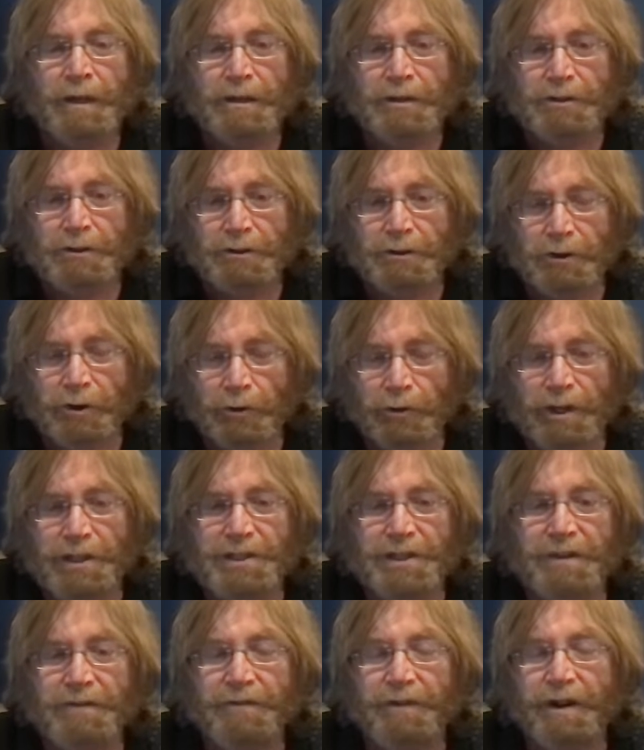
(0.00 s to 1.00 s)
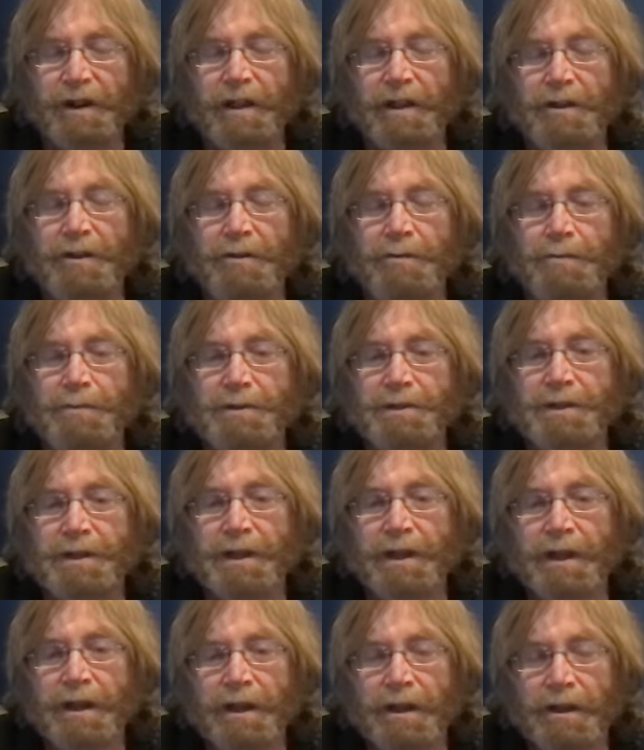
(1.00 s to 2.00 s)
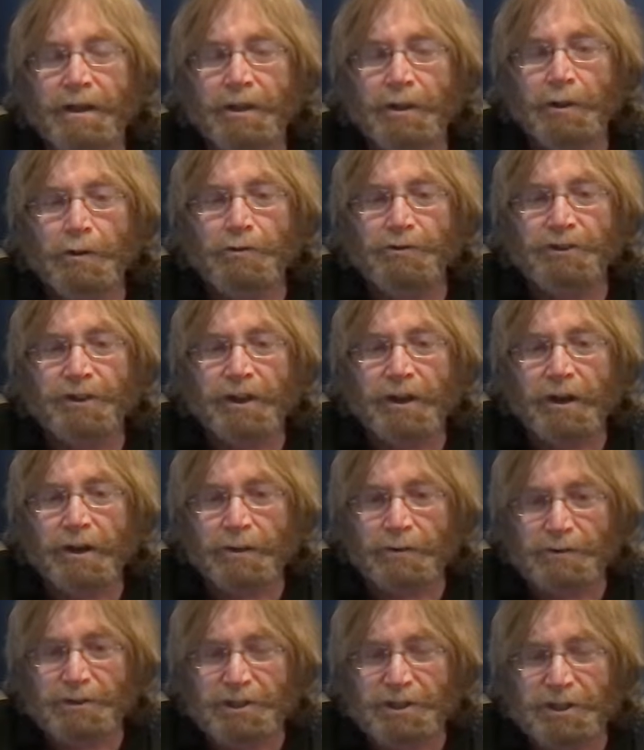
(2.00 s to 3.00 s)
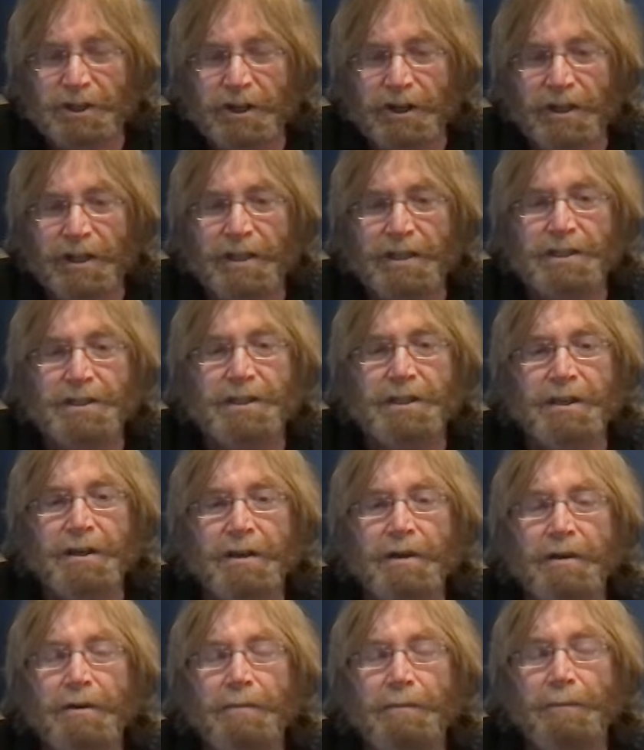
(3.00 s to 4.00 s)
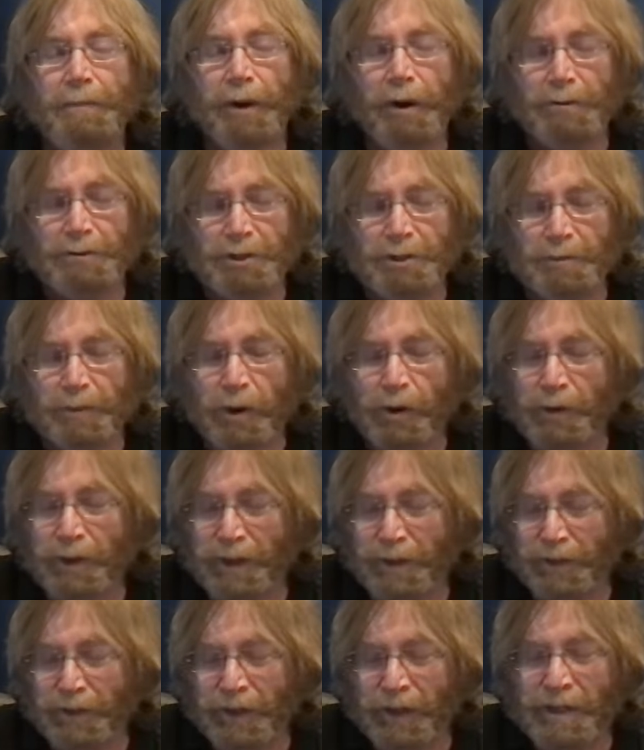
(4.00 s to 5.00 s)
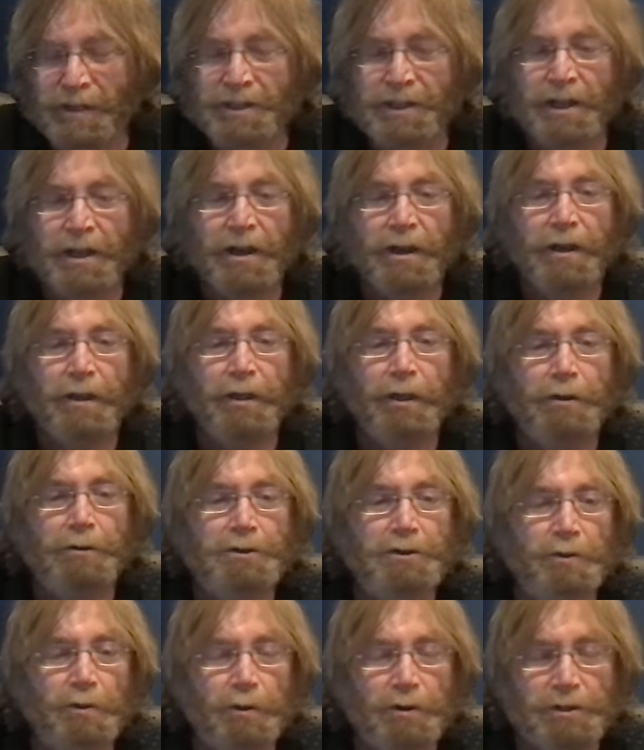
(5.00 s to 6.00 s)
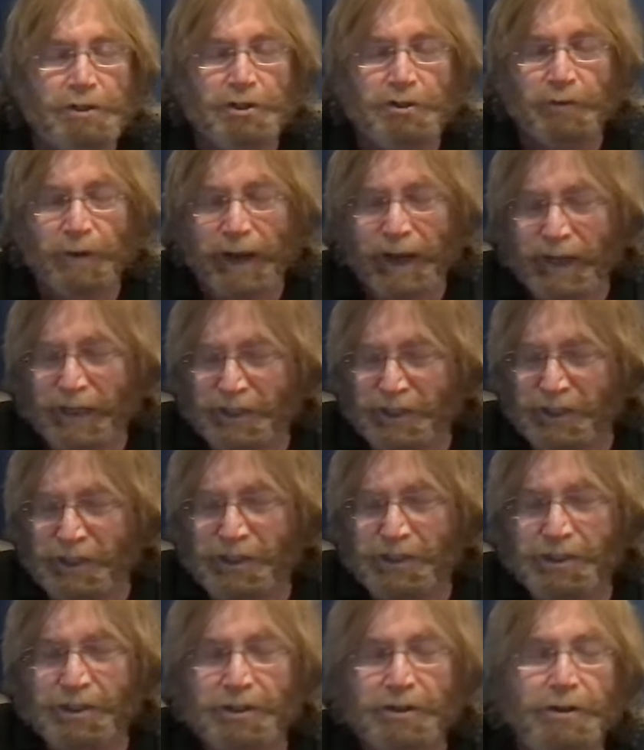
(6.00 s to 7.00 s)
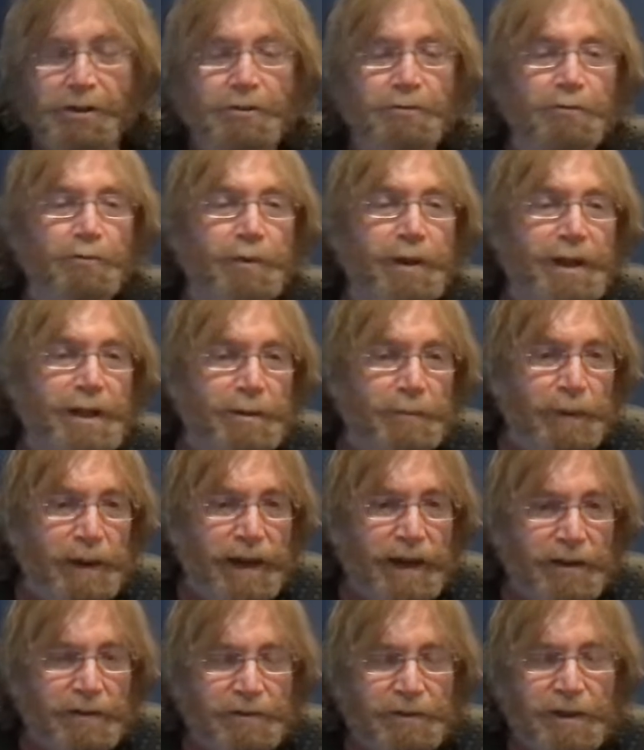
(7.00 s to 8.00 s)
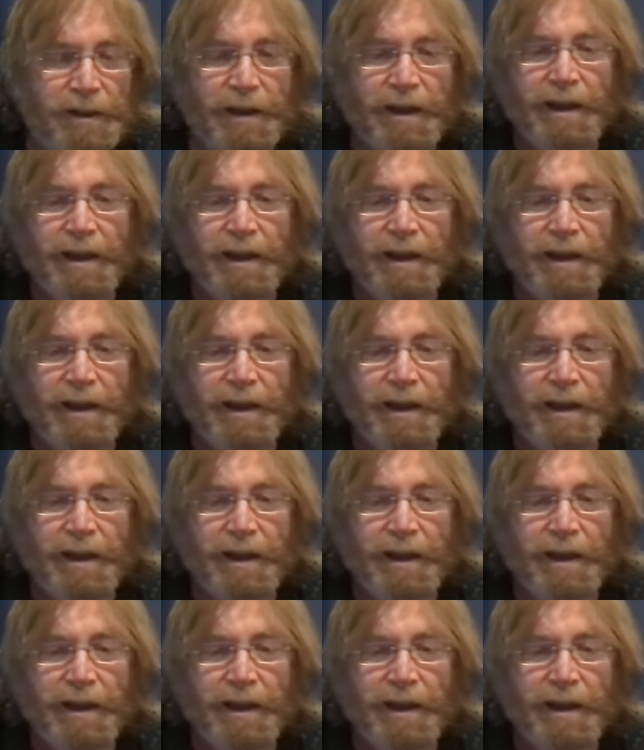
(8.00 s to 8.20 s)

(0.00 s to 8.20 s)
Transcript: So decreasing volumes, using other studies, postponing things. Those are all strategies you can read about.